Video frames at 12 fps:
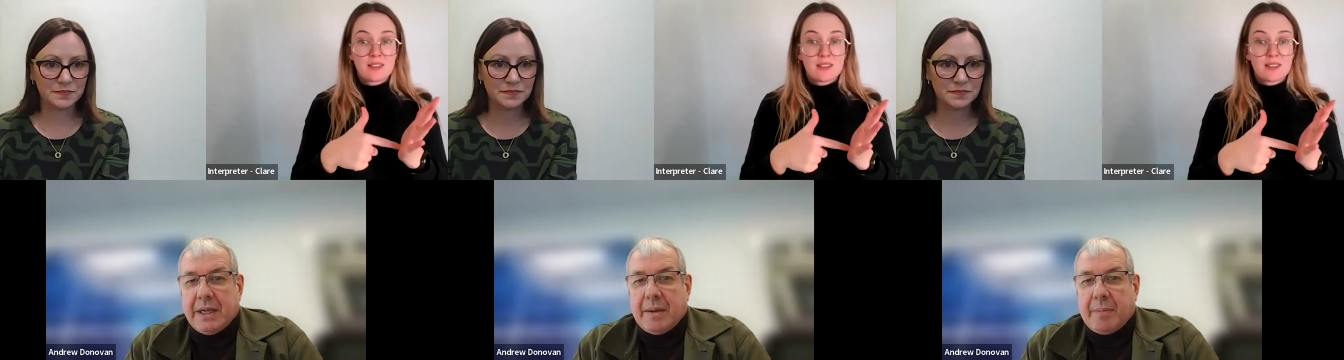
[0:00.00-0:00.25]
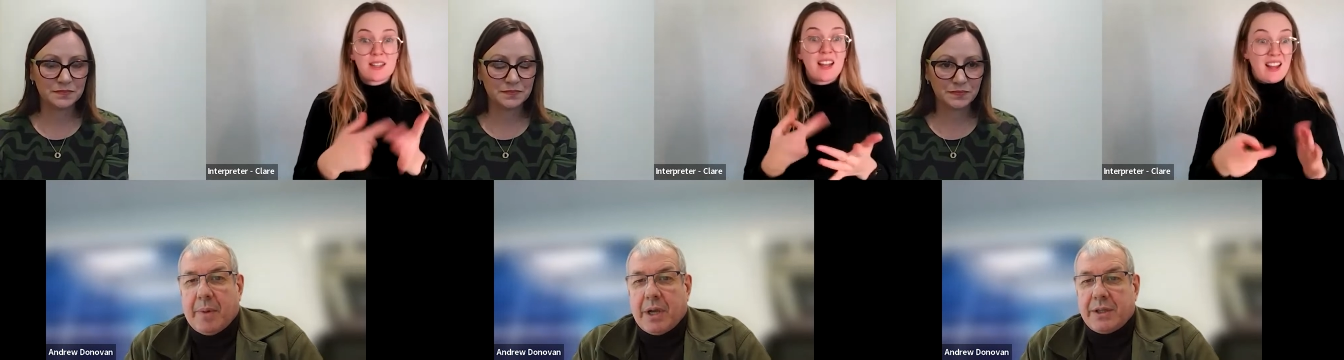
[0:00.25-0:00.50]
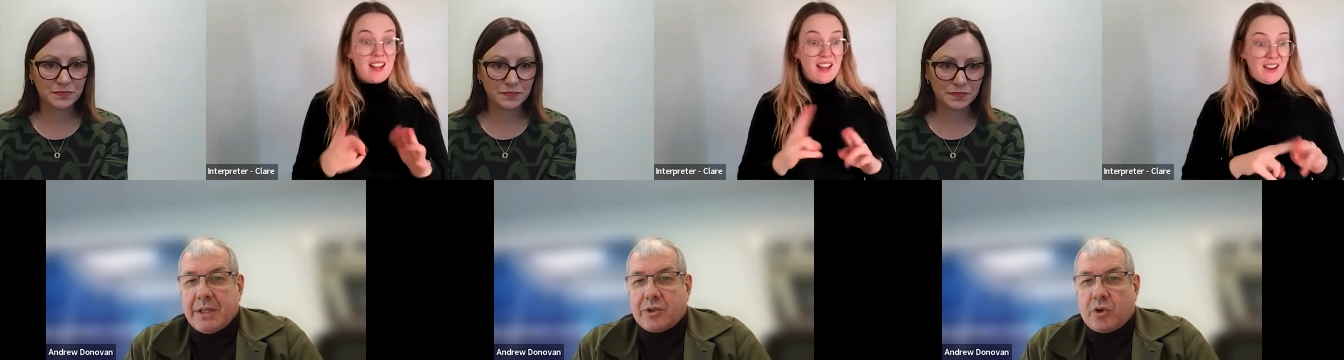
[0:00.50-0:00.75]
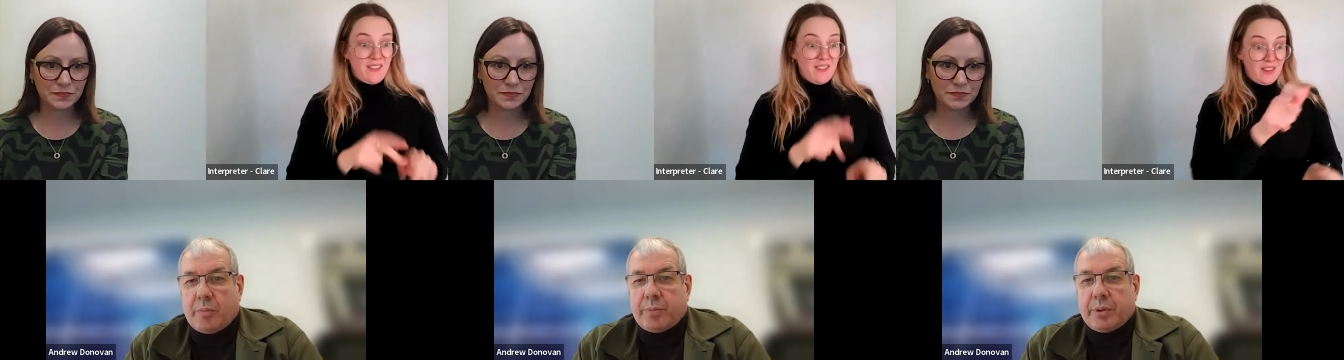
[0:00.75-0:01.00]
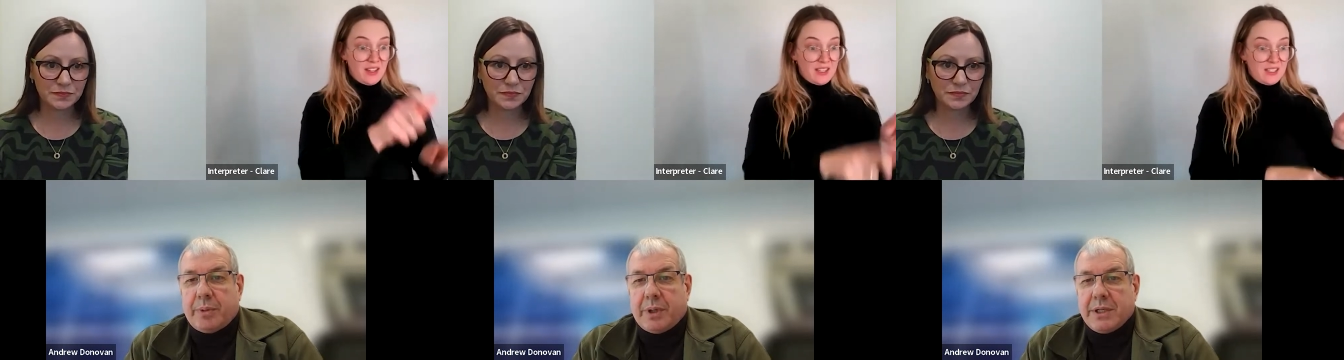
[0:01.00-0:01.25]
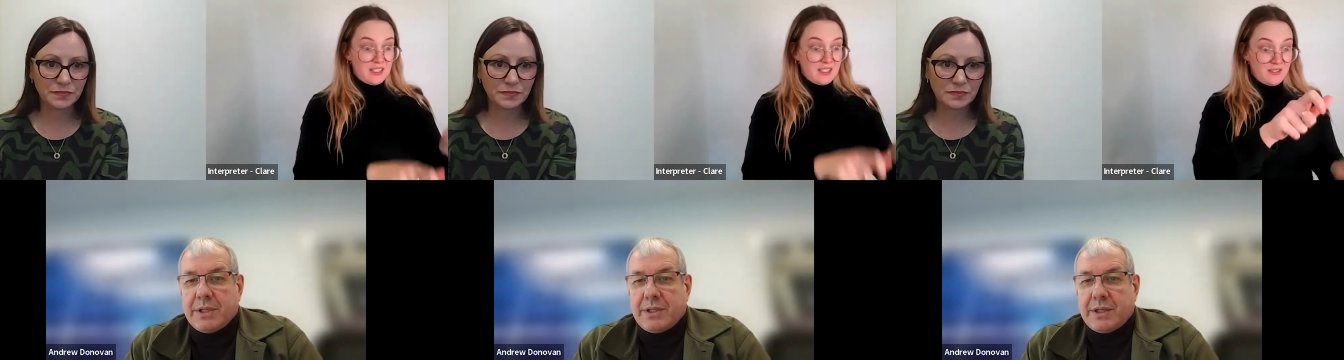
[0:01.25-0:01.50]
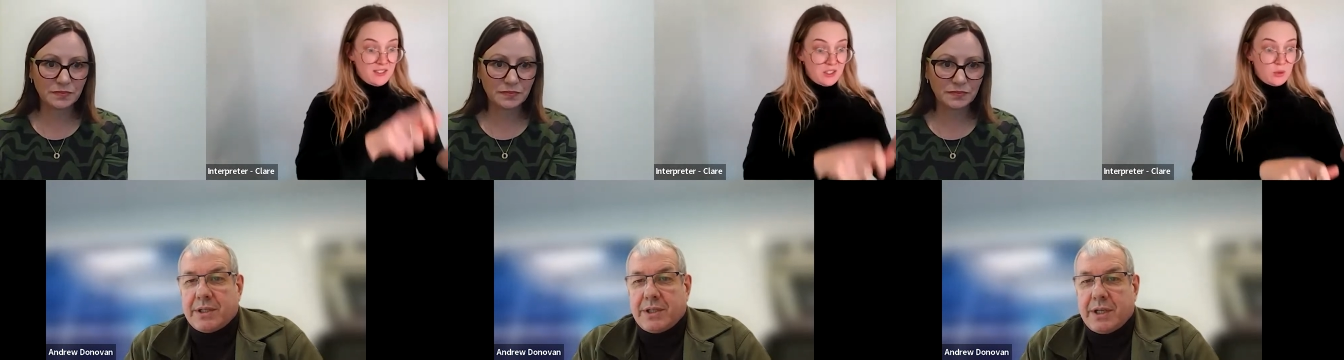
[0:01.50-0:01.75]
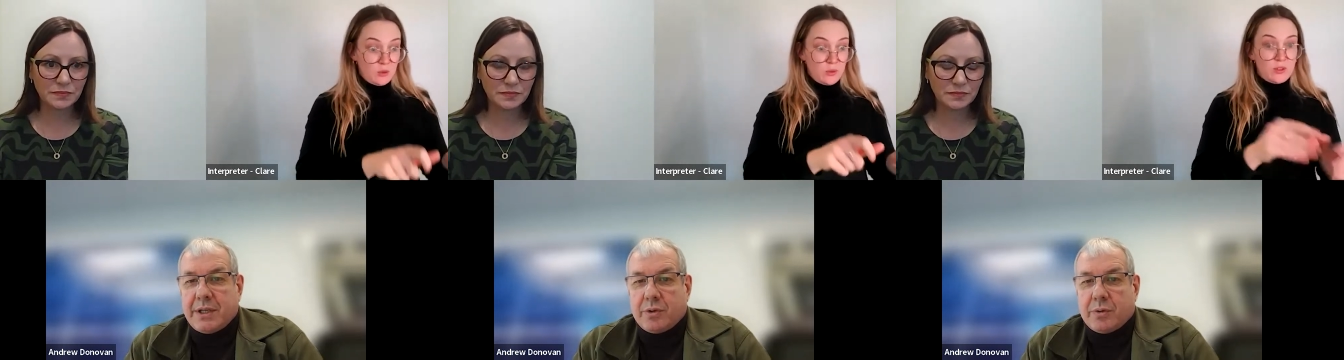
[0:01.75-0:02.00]
Speaker 1: might this compromise the
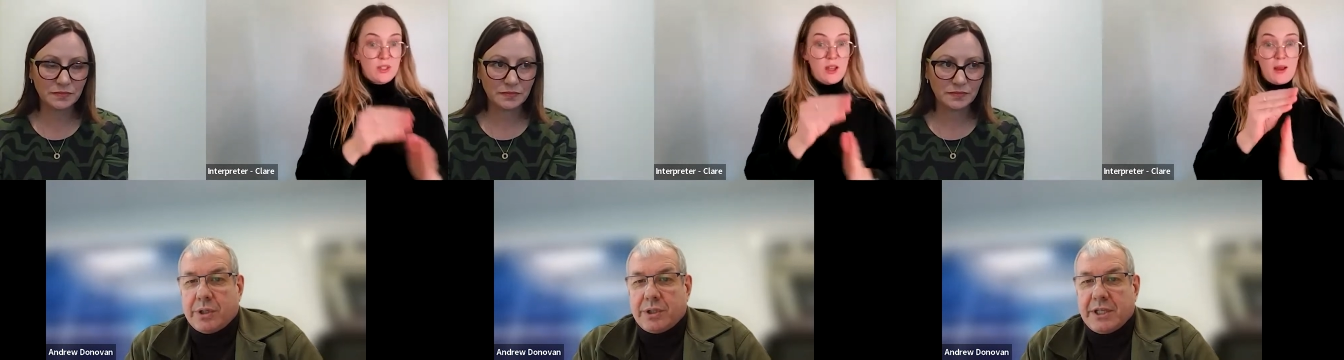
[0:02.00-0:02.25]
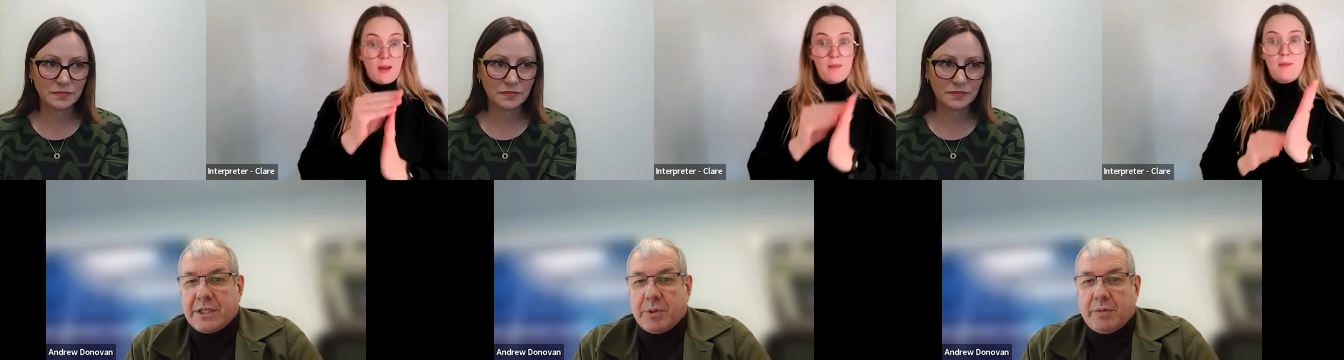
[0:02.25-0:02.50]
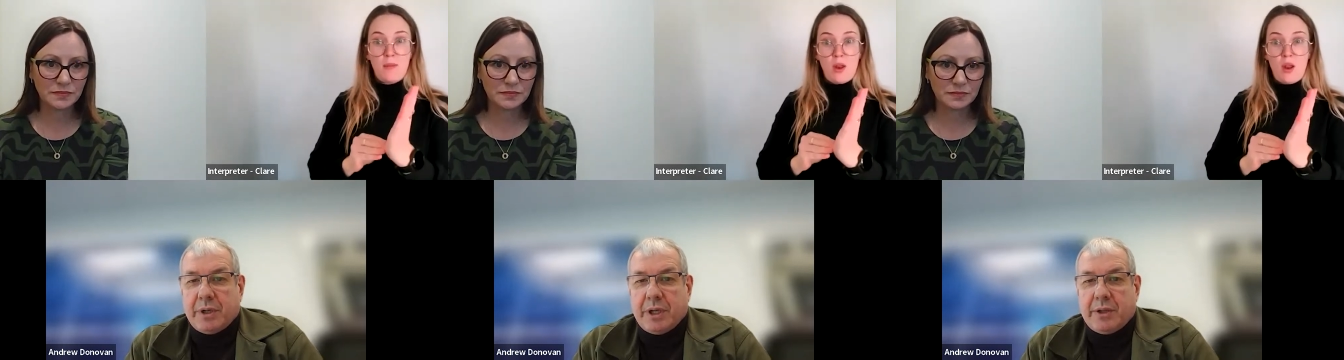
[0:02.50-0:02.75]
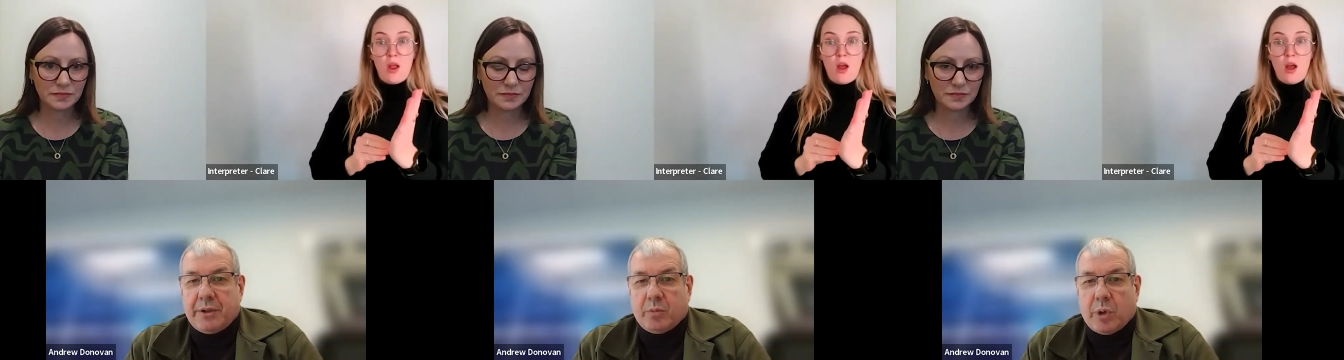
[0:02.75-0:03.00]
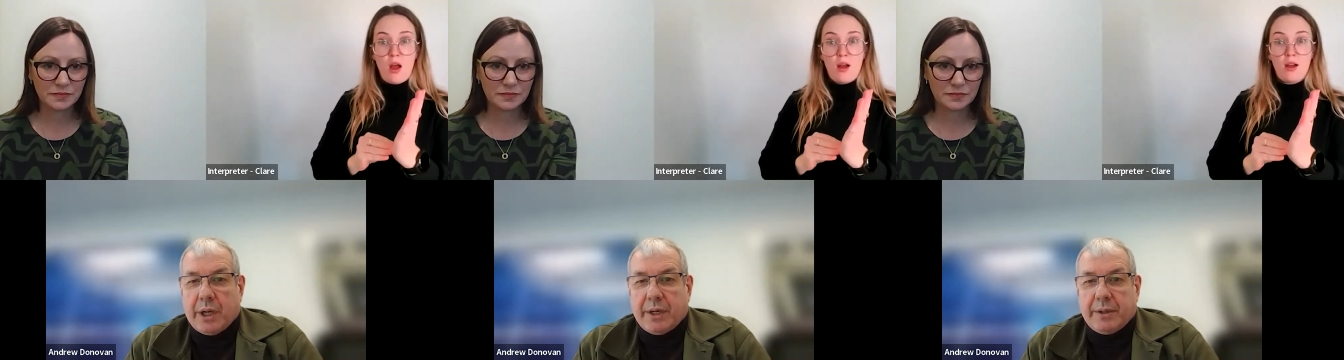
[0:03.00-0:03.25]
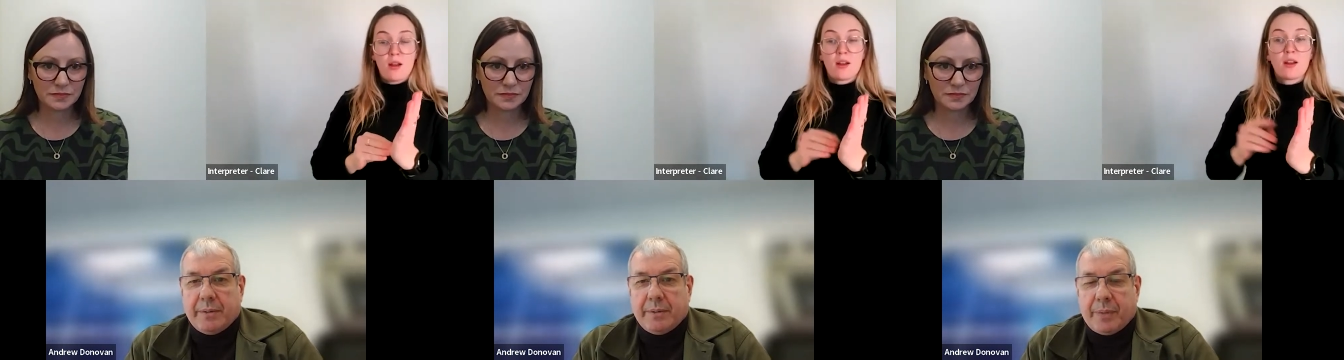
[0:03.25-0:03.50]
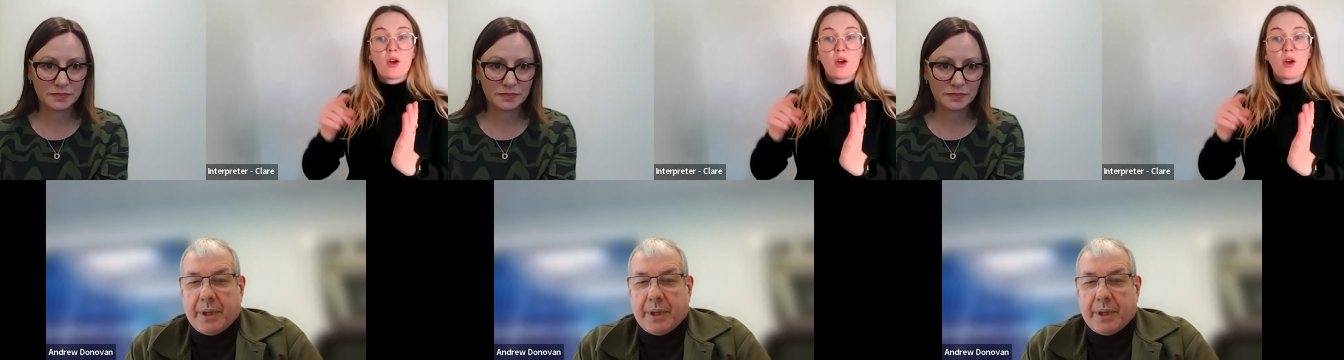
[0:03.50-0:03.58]
success or assessment of either one?